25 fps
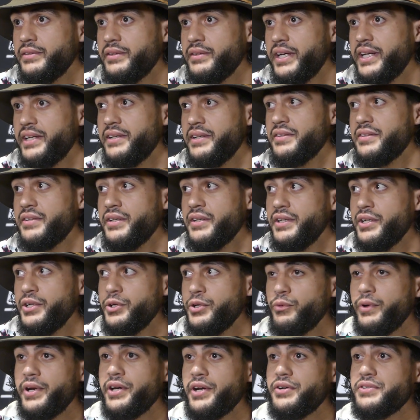And
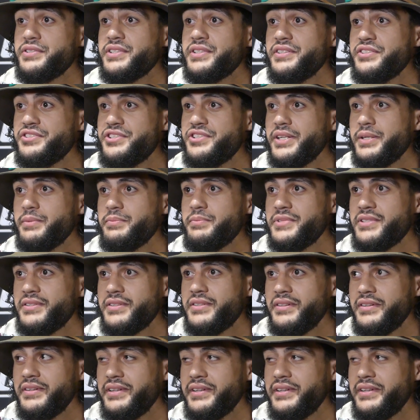when I was in gyms,